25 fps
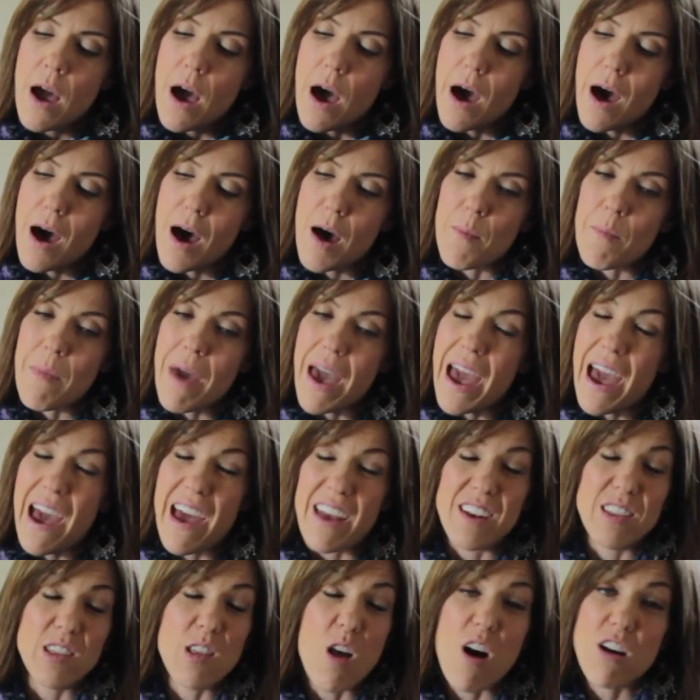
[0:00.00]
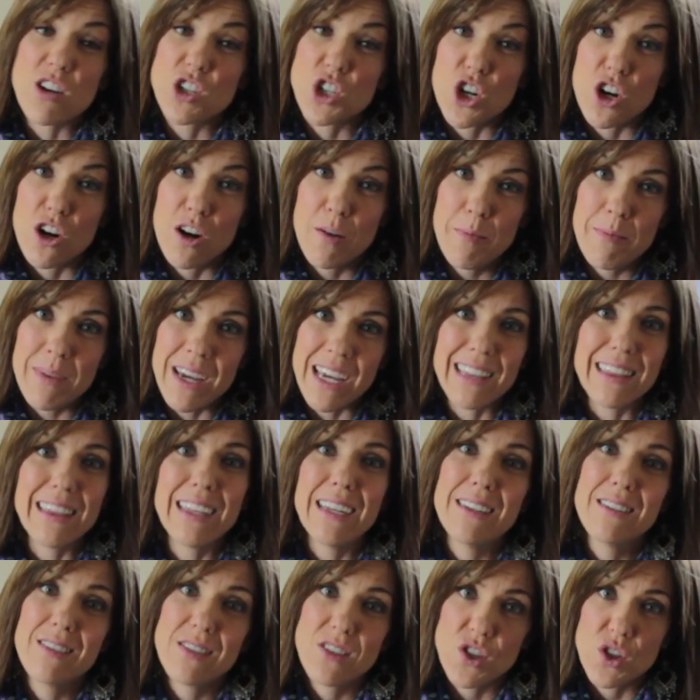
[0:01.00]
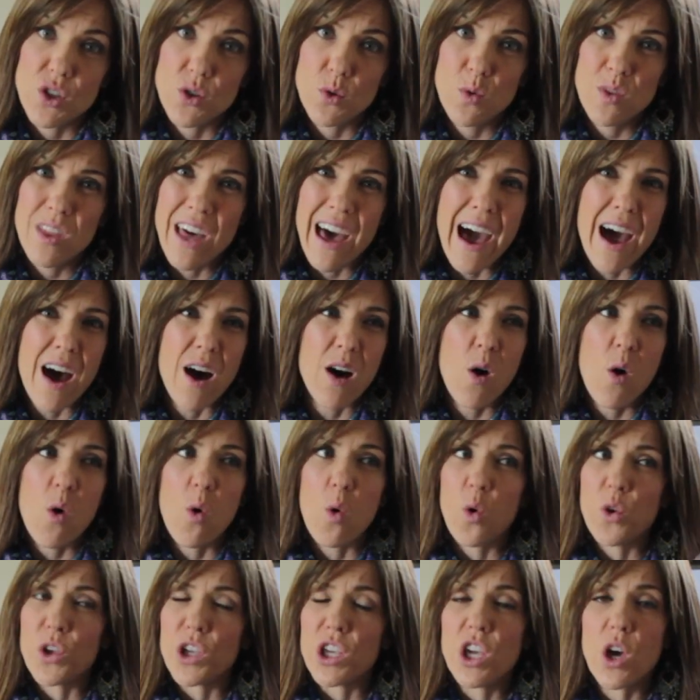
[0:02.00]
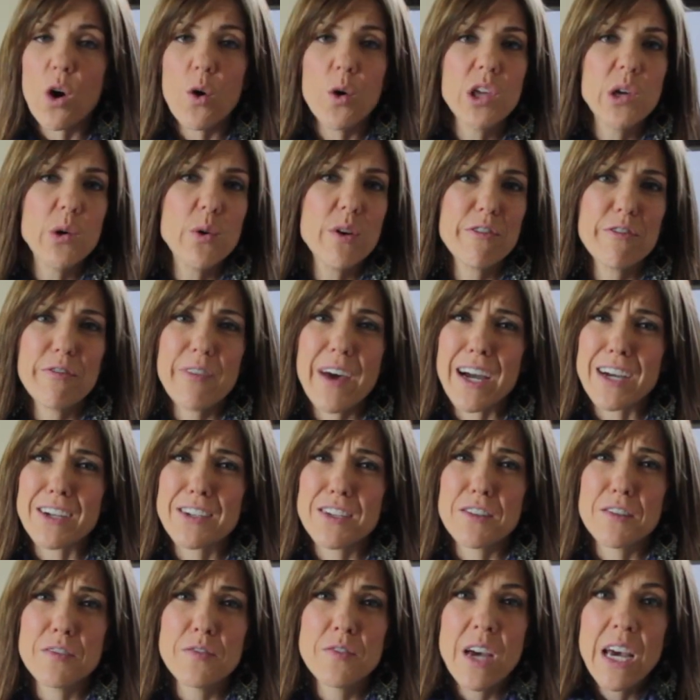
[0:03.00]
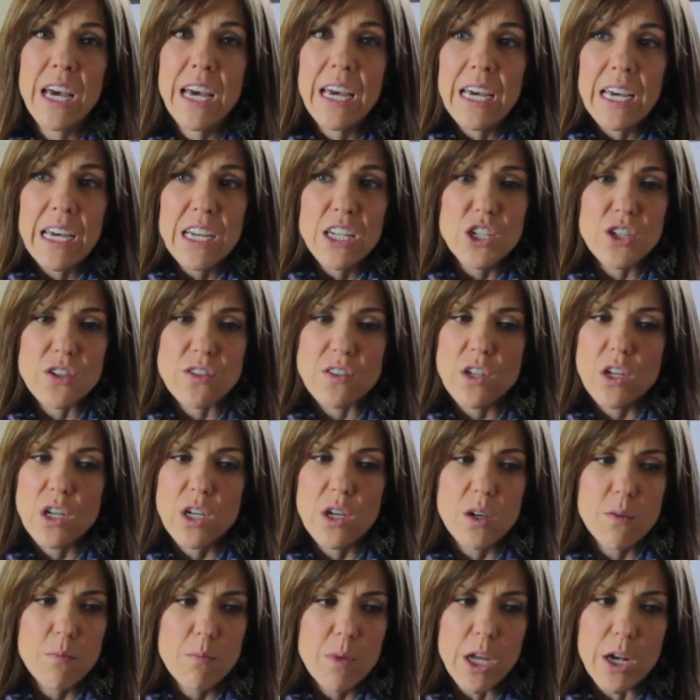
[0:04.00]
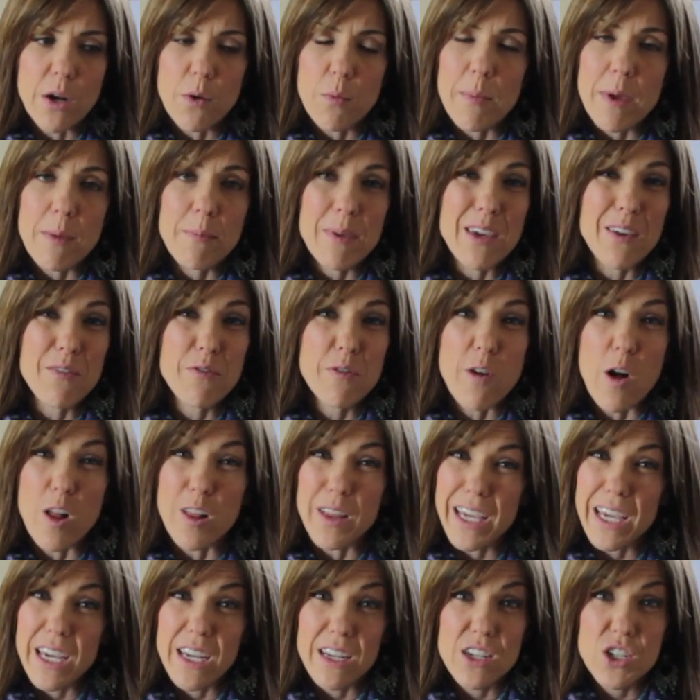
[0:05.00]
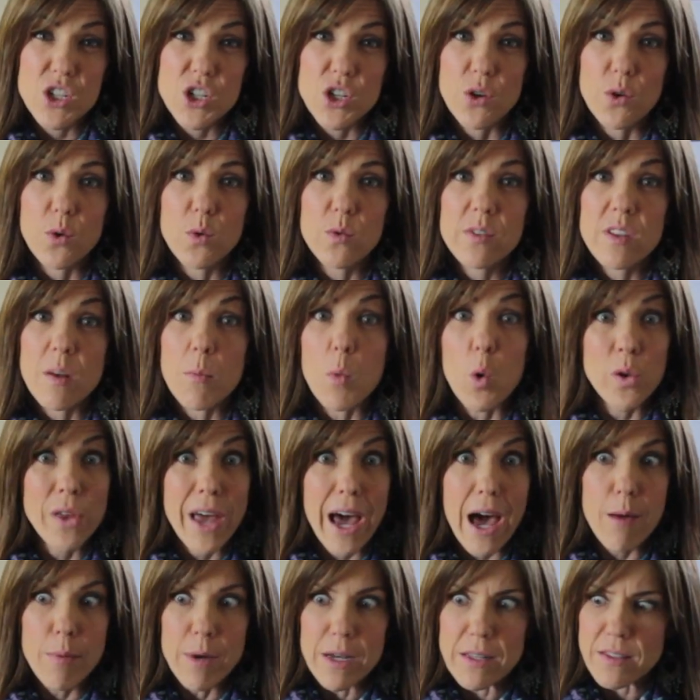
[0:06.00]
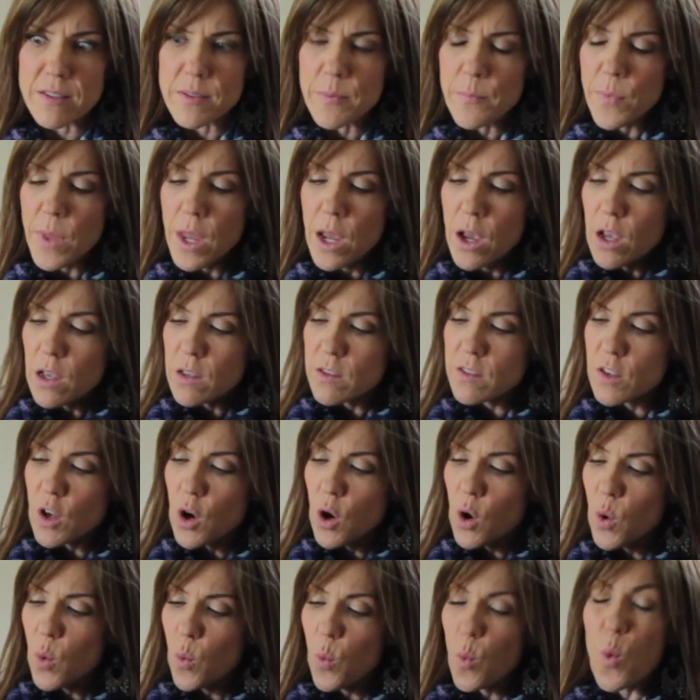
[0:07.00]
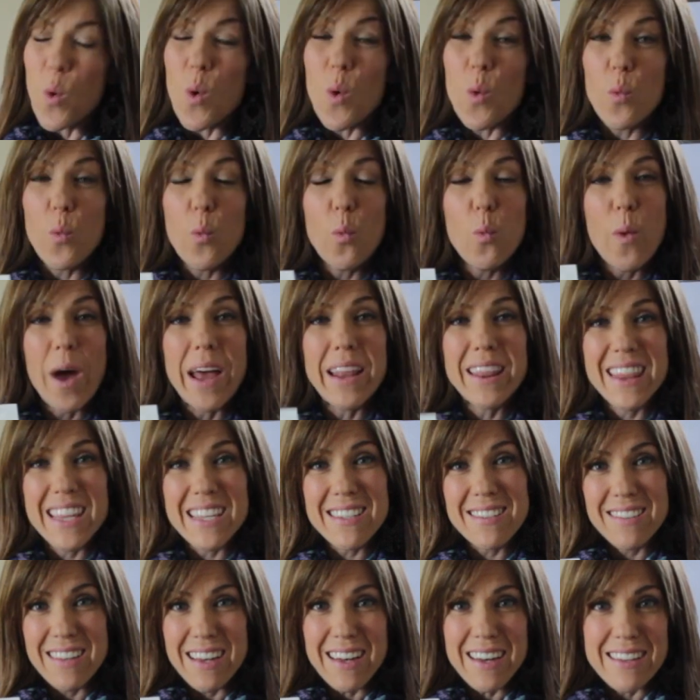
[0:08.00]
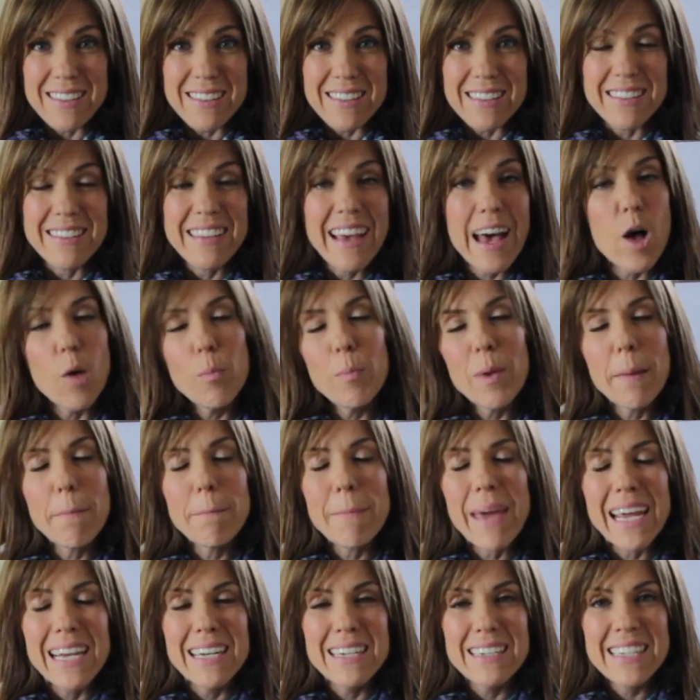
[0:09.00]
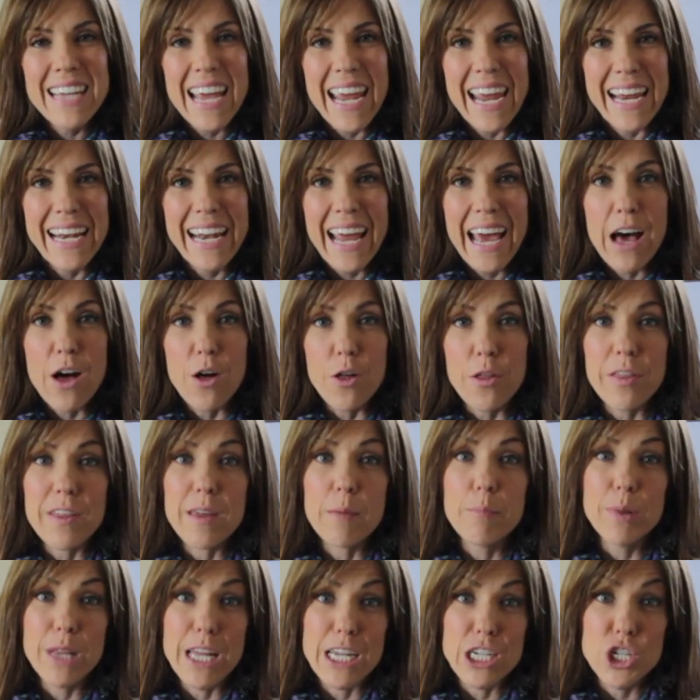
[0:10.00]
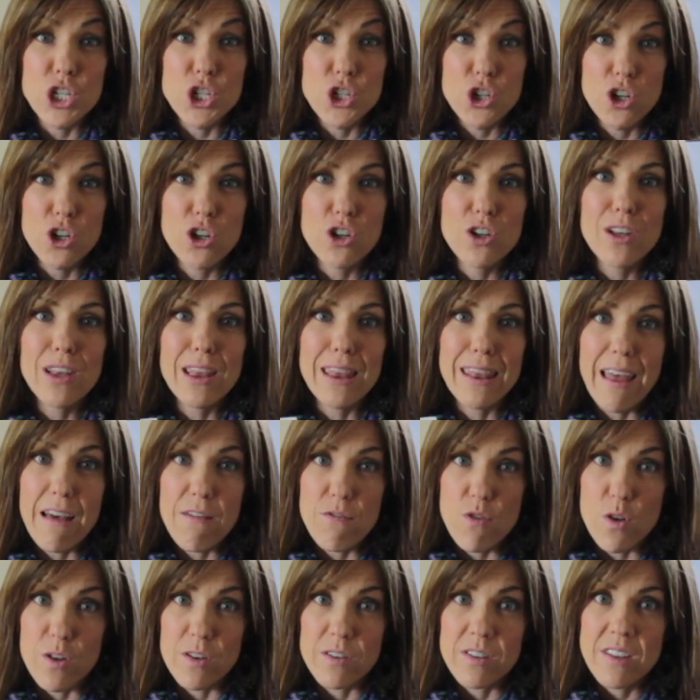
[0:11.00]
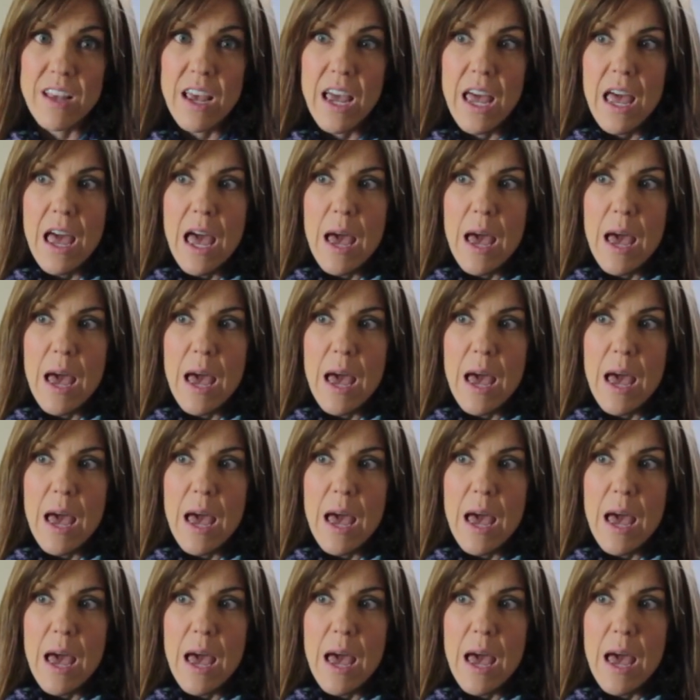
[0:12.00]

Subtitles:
And long term, it leads to that whole yo-yo effect of just, you know, maybe falling into some old habits. So what this does is helping maintain healthy blood sugar levels.